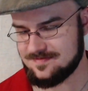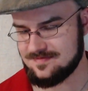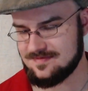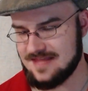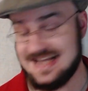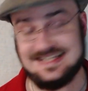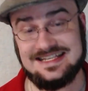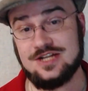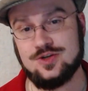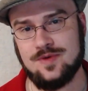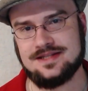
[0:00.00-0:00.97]

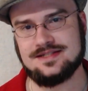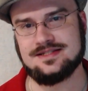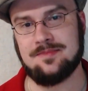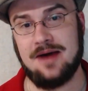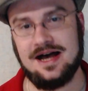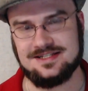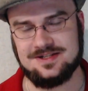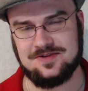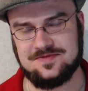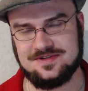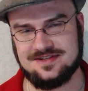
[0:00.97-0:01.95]
accentuates the
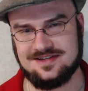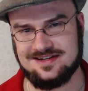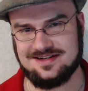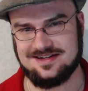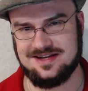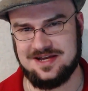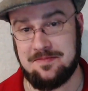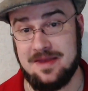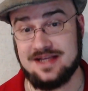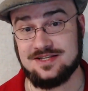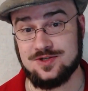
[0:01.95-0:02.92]
positives and
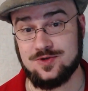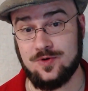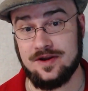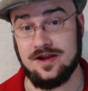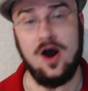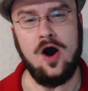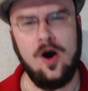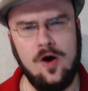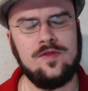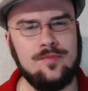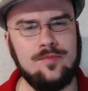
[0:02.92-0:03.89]
makes the story
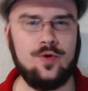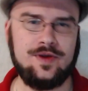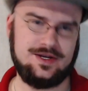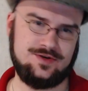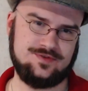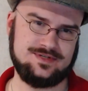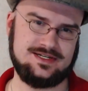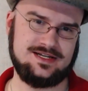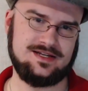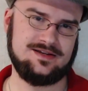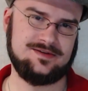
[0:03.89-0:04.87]
all the more
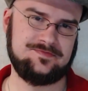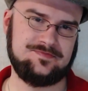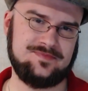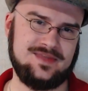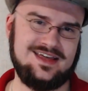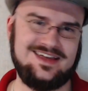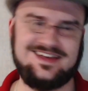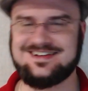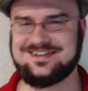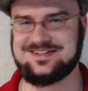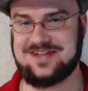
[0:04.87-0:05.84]
interesting,
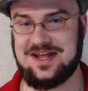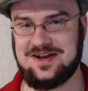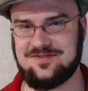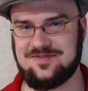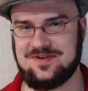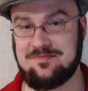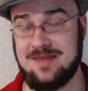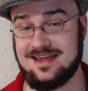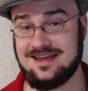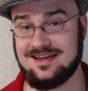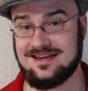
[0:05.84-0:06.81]
instead of
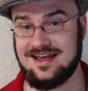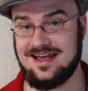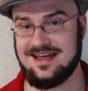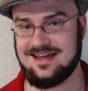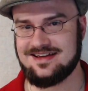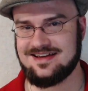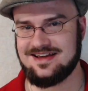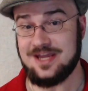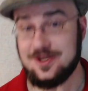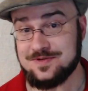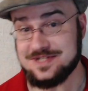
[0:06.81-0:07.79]
making a
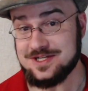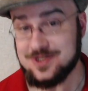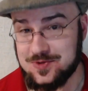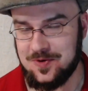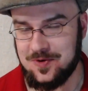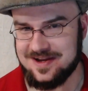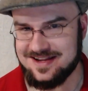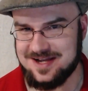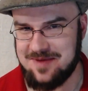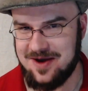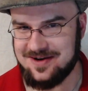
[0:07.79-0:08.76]
interesting story
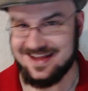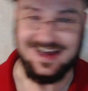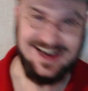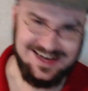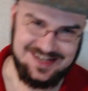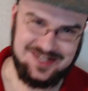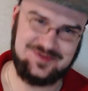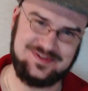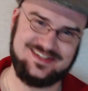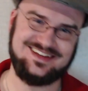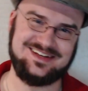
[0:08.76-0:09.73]
about a
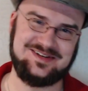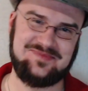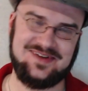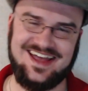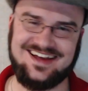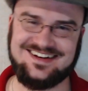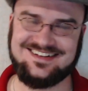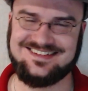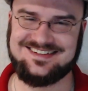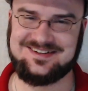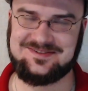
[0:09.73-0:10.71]
uninteresting protagonist.